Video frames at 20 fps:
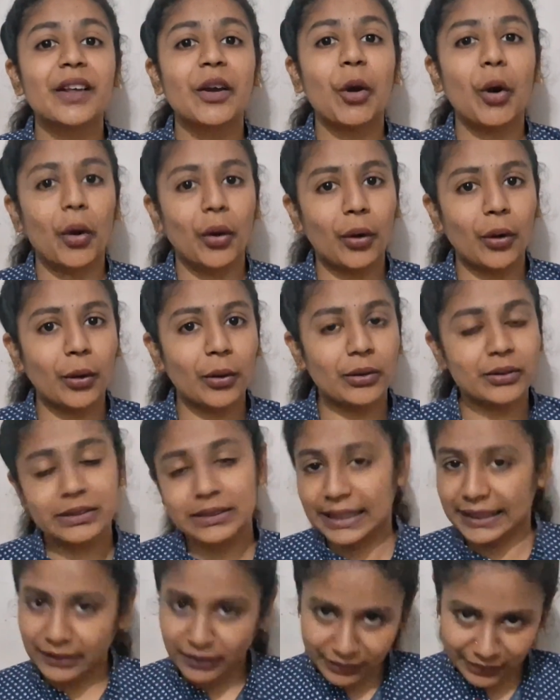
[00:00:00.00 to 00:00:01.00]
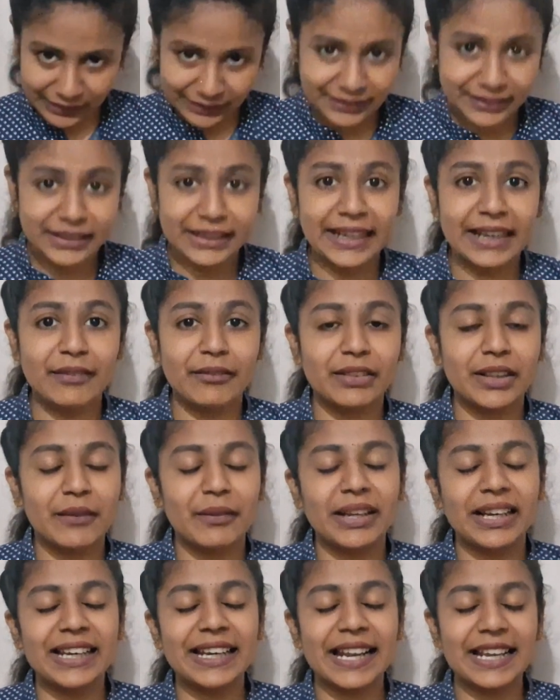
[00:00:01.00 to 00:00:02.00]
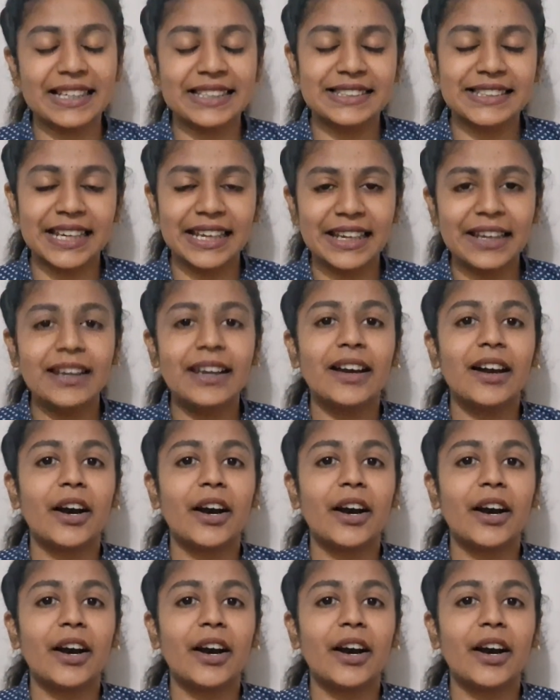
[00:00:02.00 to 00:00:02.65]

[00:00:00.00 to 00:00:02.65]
like the very next day